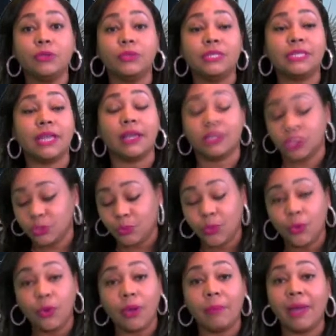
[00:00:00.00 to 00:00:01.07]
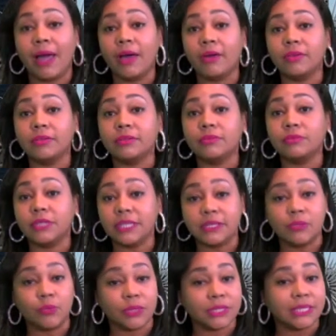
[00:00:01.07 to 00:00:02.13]
who is knowledgeable about
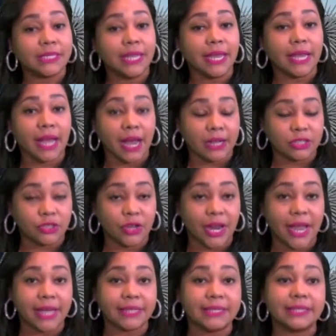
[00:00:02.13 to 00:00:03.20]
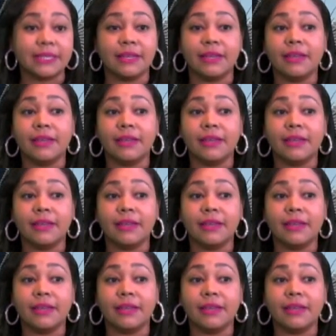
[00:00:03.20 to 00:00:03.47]
these real estate contracts,